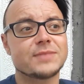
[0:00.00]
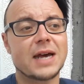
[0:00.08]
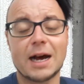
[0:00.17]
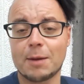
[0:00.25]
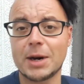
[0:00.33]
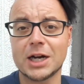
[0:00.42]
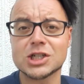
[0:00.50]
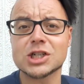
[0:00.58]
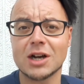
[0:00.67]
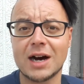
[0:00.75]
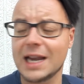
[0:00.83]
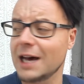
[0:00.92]
how much
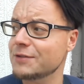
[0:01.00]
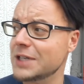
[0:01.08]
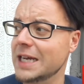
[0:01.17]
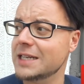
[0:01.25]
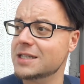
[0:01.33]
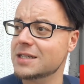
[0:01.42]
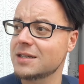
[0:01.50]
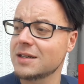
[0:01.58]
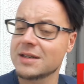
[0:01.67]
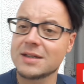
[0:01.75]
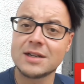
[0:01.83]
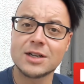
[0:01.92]
I loved it.
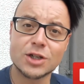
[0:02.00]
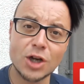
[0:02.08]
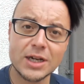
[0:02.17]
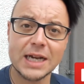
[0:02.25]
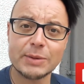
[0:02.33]
Cooking